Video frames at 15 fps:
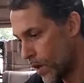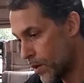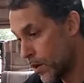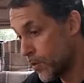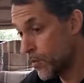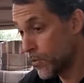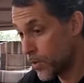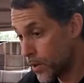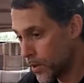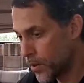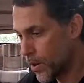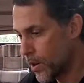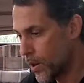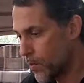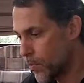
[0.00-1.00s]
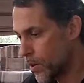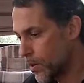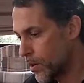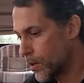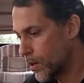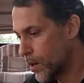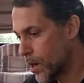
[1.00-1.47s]
Another thing that I
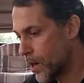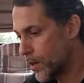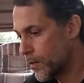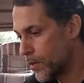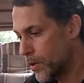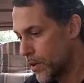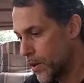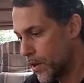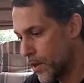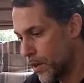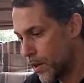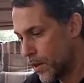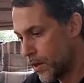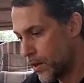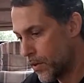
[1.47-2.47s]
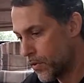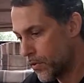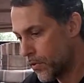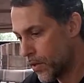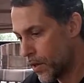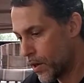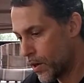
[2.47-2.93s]
really liked
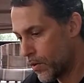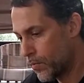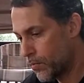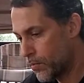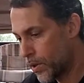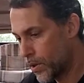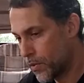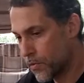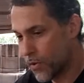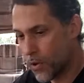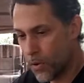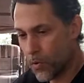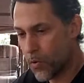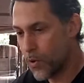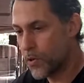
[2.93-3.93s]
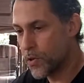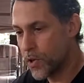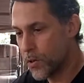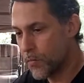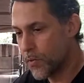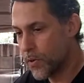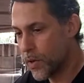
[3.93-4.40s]
is uh, because of the
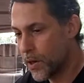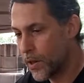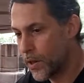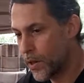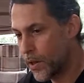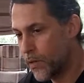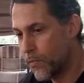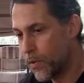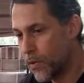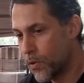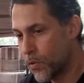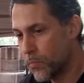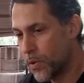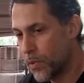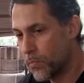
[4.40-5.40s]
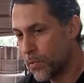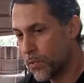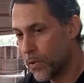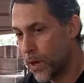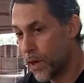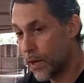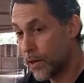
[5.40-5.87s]
lordship thing, even though
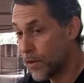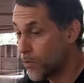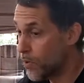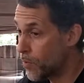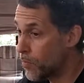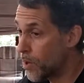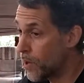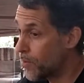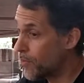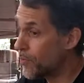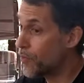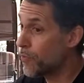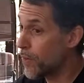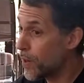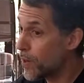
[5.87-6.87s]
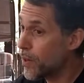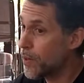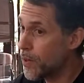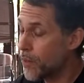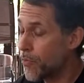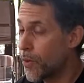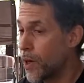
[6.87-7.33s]
people had, in some cases, very
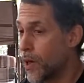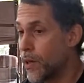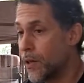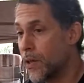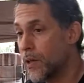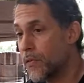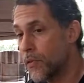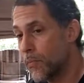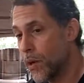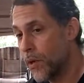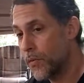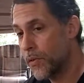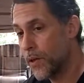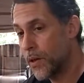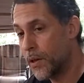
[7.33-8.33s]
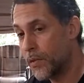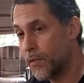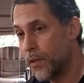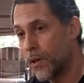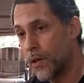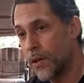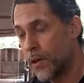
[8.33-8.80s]
different ideas about
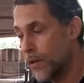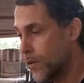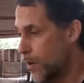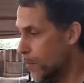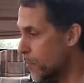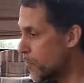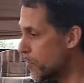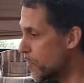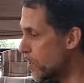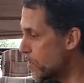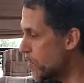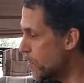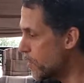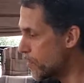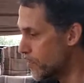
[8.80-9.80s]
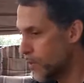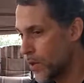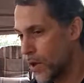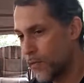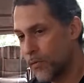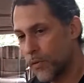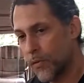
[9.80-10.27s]
things, there was just this
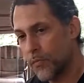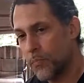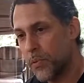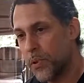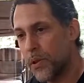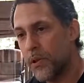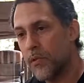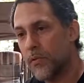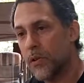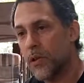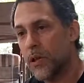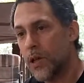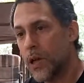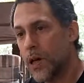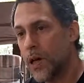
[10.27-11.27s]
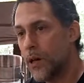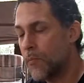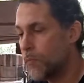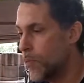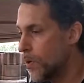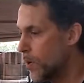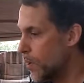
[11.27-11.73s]
level of peace and
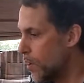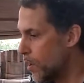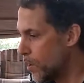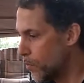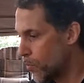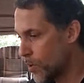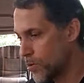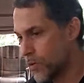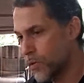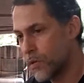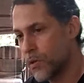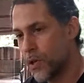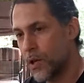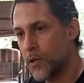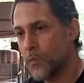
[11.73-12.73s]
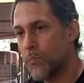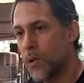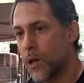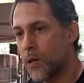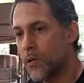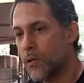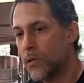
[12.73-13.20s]
calm it wasn't
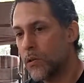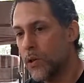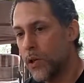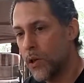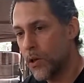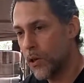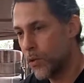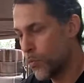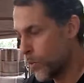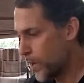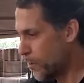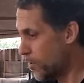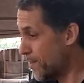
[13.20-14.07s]
judgmental. Yeah. We